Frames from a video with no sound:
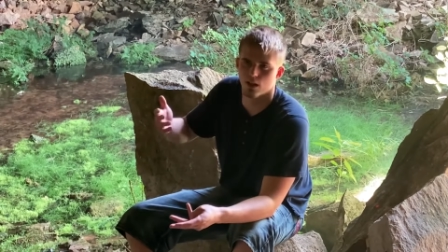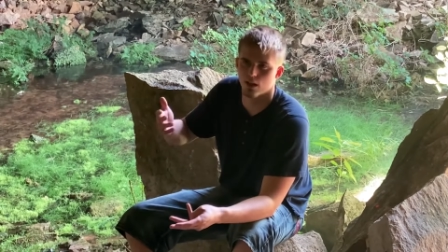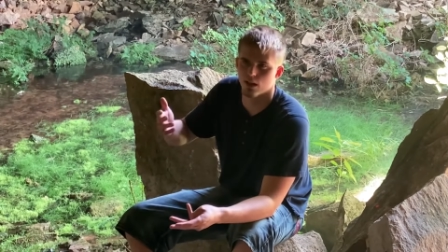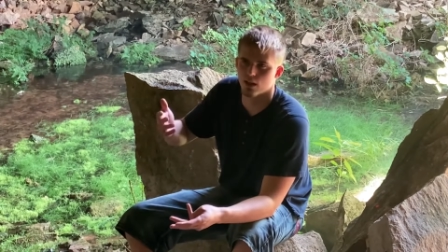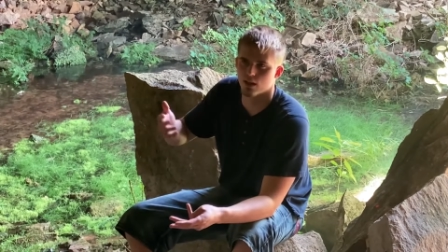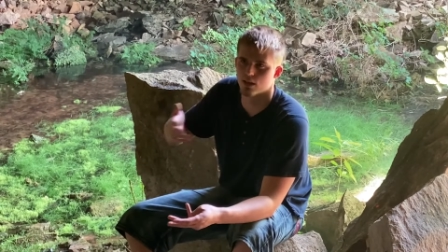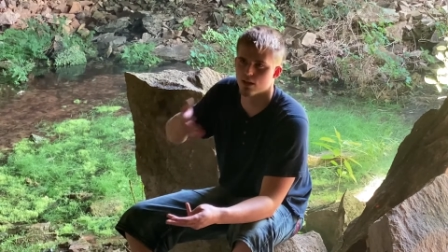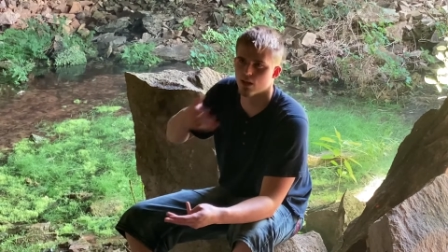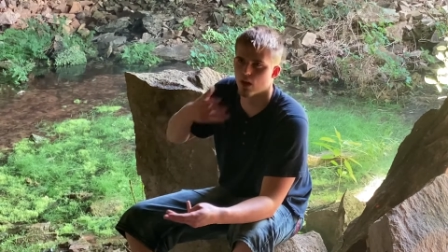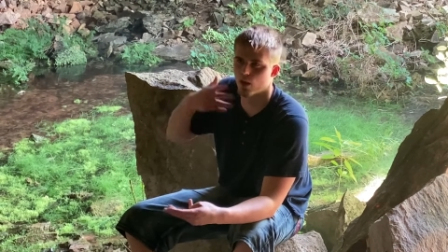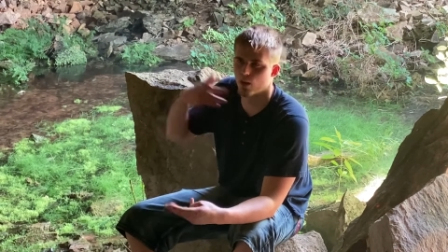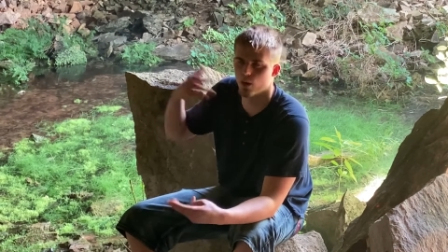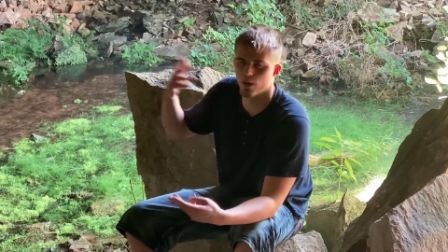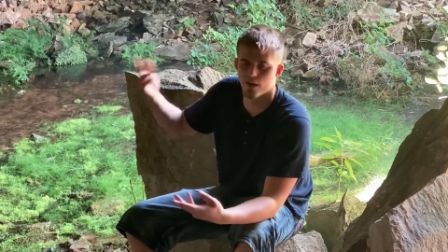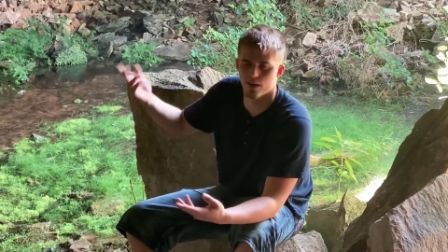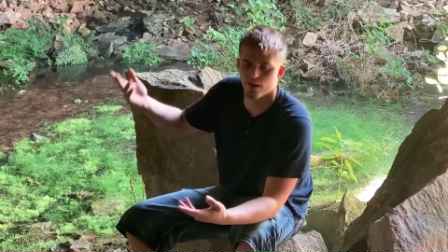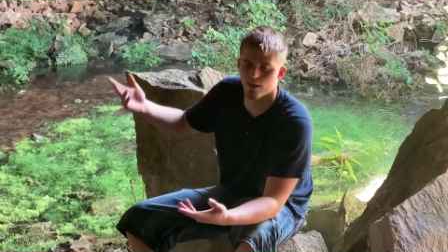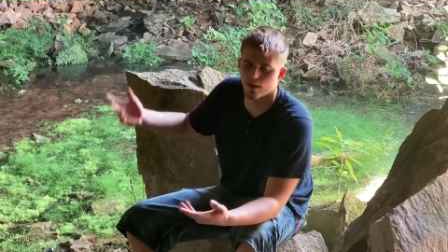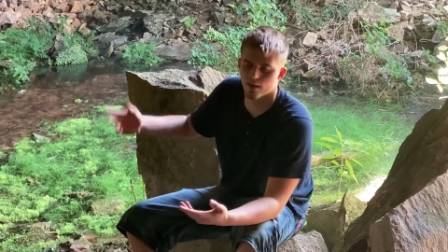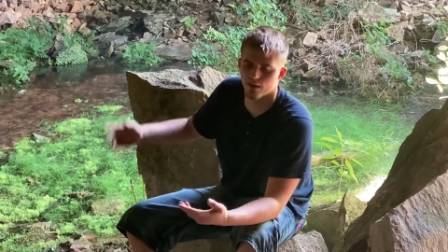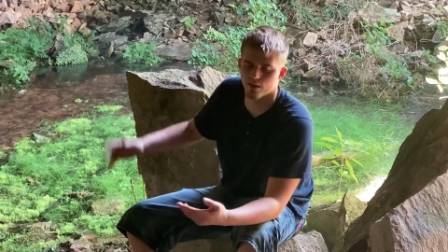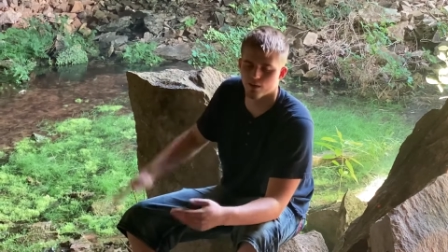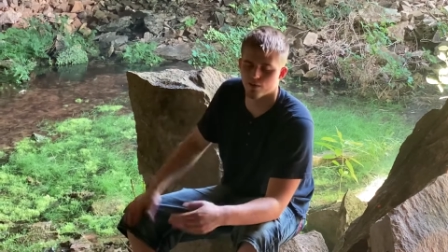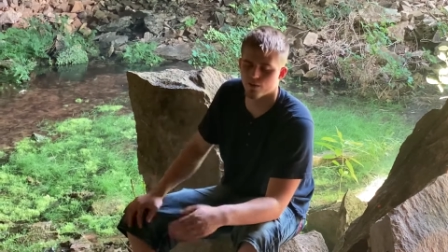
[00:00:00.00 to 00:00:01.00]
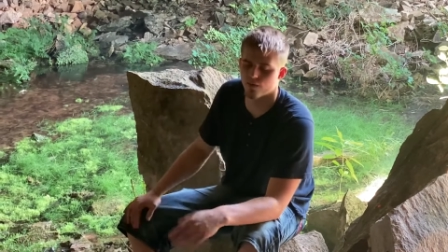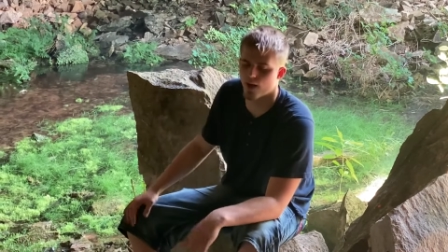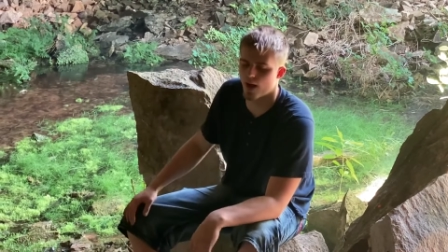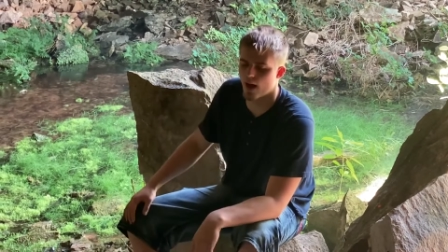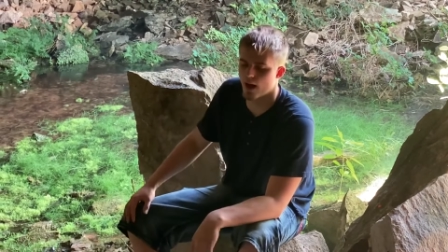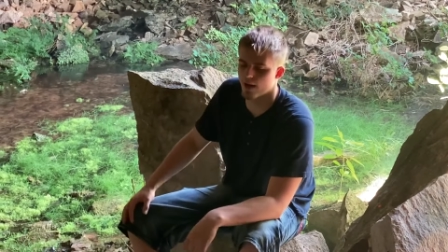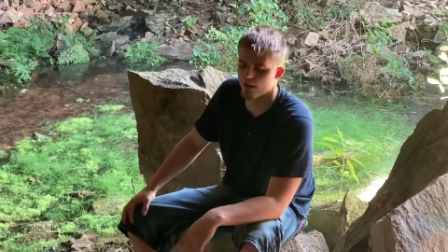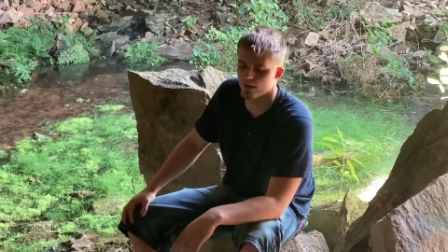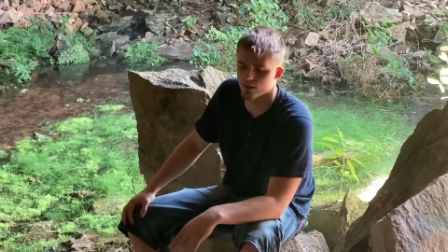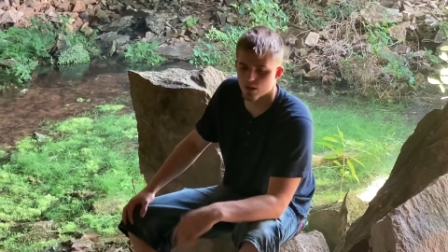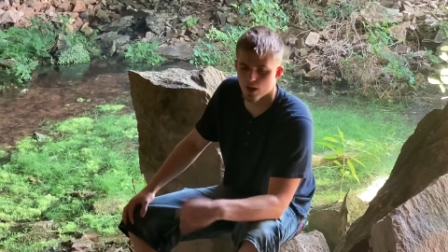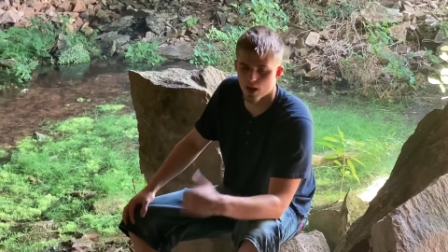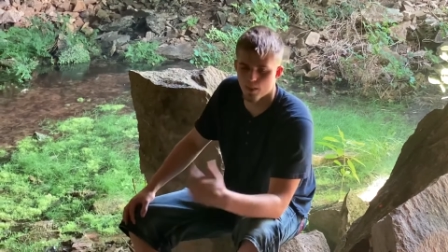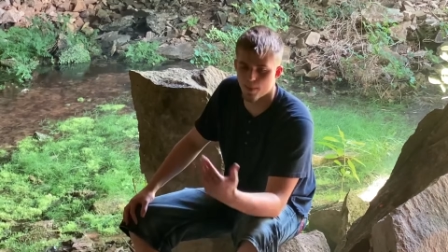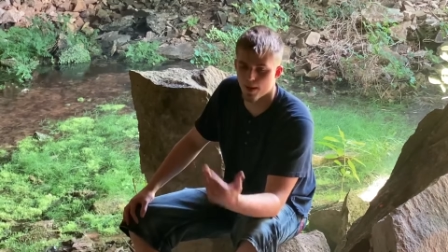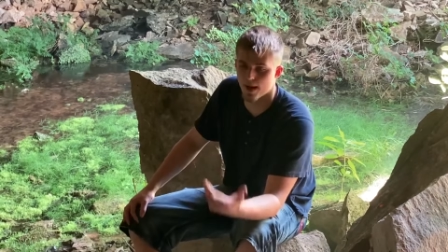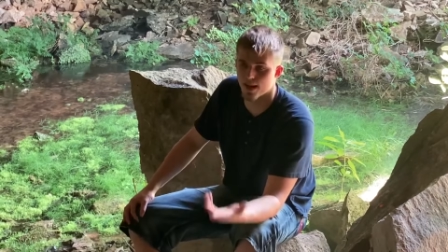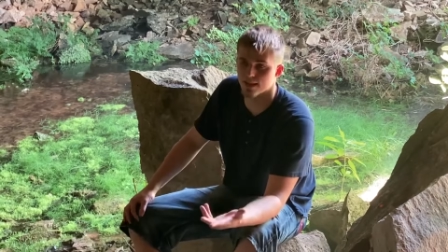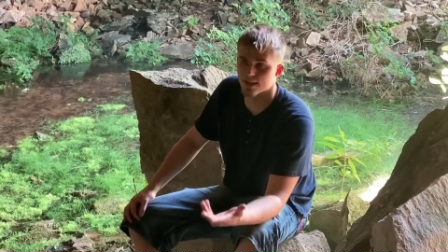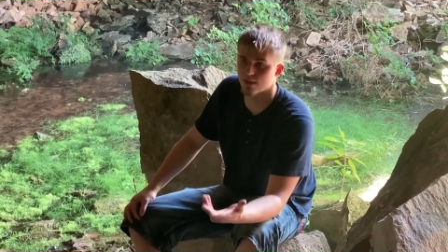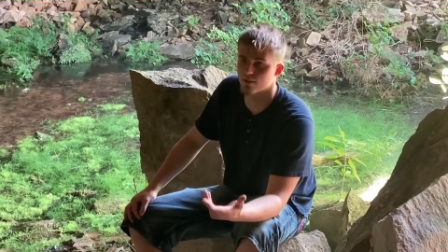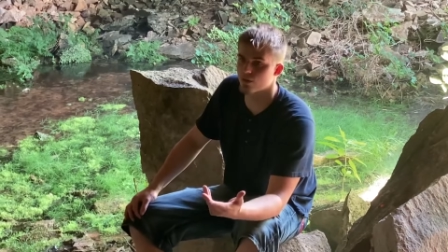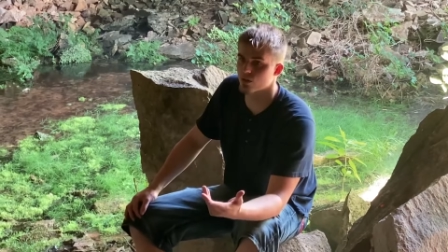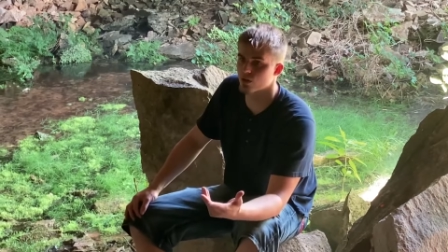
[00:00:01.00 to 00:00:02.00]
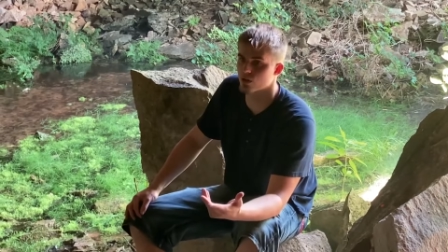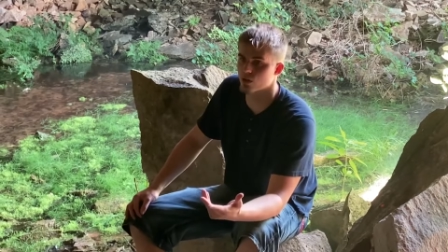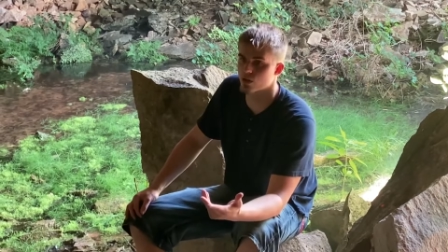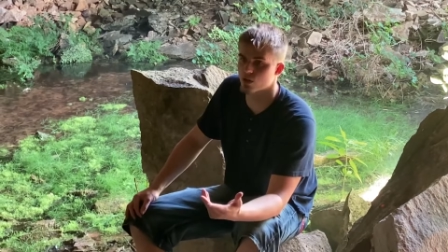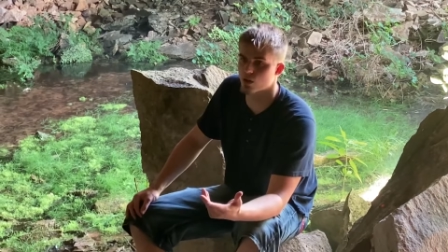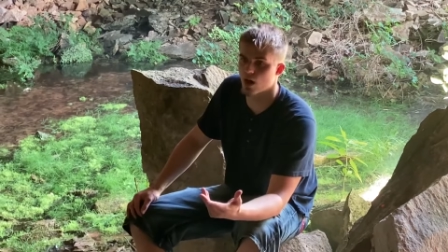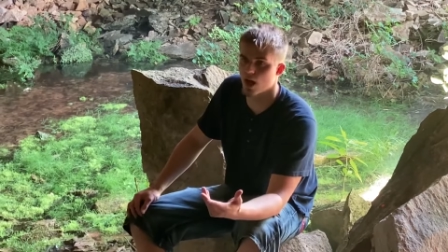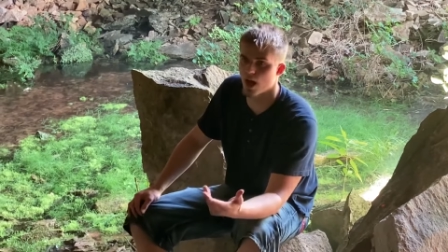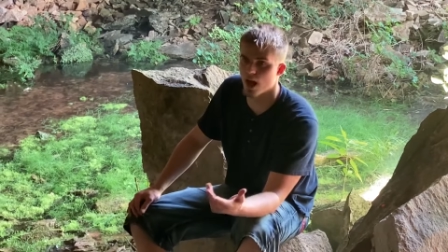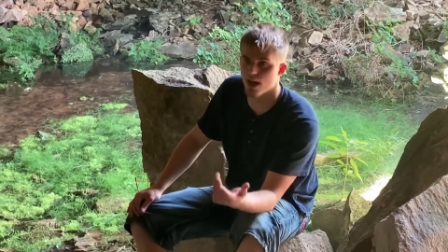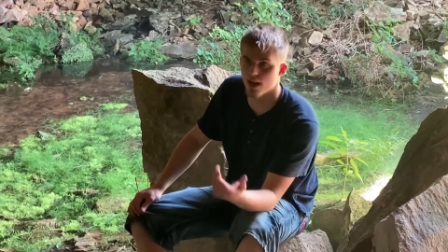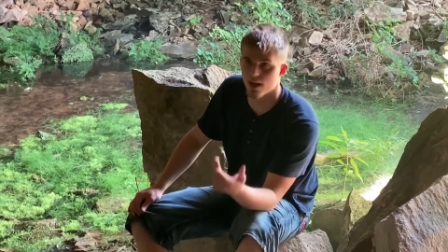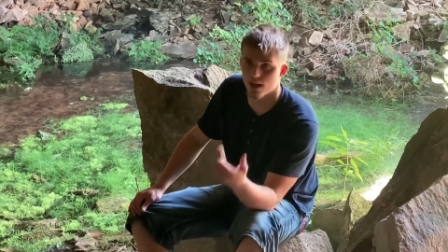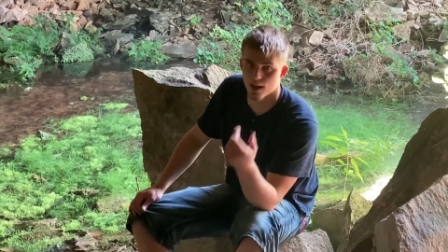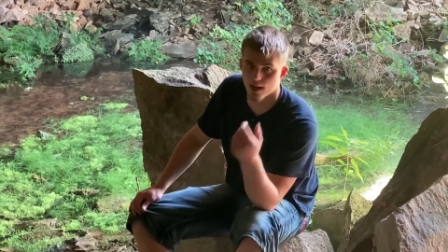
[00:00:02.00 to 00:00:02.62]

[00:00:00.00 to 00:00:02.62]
So it, it was fine. So I passed the first try,